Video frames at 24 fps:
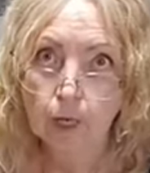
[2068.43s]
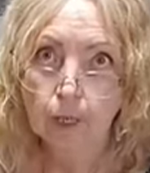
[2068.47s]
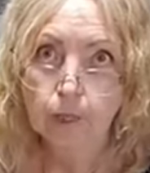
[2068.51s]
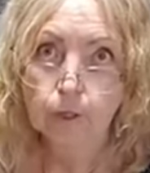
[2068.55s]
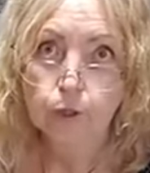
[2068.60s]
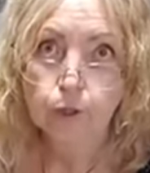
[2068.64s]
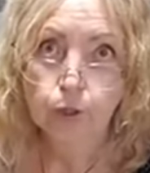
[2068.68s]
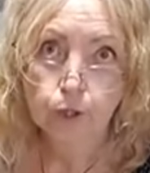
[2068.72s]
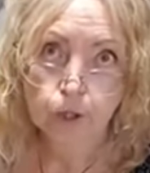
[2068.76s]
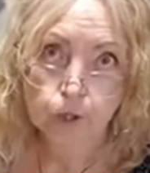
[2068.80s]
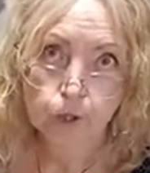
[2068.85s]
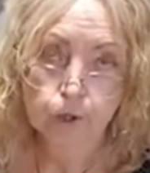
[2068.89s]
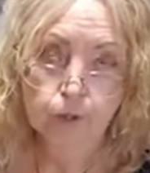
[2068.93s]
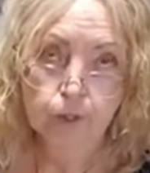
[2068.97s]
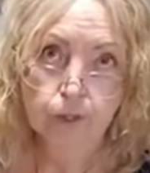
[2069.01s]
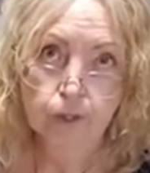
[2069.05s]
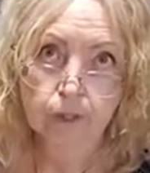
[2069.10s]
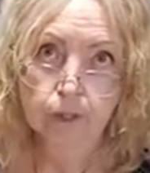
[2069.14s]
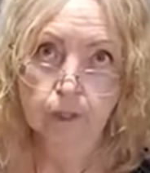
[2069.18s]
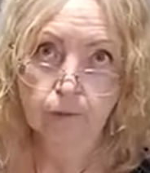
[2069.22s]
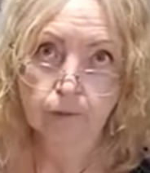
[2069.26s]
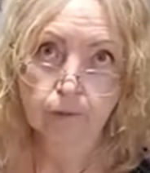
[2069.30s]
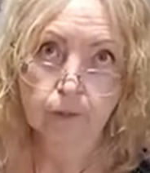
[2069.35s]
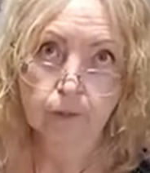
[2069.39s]
you should
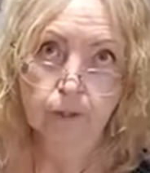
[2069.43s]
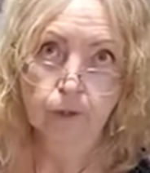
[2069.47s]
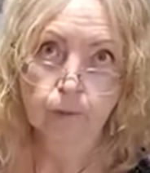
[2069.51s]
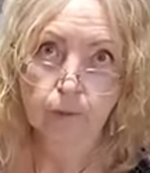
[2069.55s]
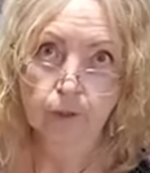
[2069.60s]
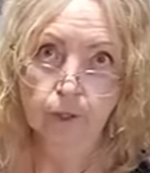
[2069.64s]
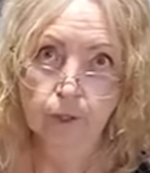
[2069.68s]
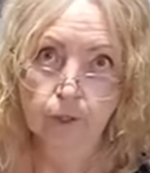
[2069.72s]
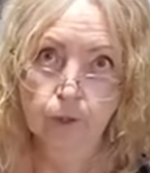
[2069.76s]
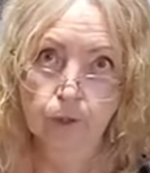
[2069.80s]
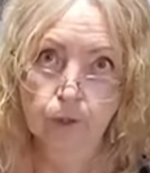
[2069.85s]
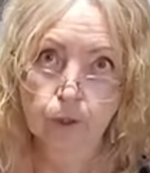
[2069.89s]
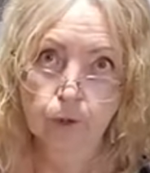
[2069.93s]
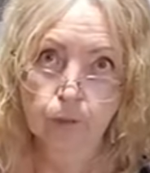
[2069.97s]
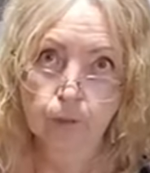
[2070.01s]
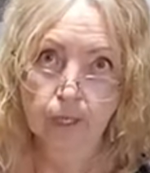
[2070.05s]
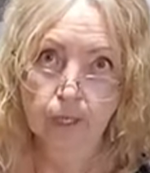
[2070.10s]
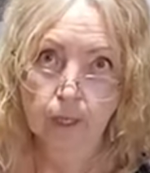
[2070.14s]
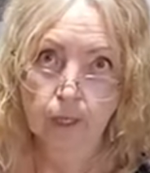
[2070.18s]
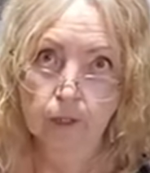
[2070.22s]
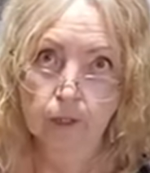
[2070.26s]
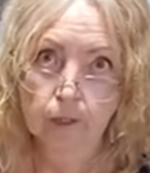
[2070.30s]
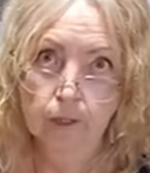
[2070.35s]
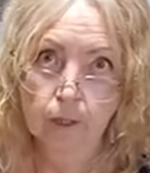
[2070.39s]
notice the difference within 2
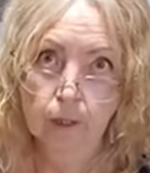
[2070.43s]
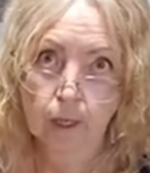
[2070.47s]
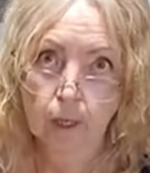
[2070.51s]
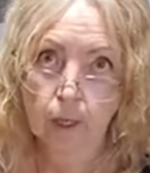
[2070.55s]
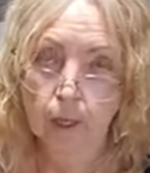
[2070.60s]
weeks.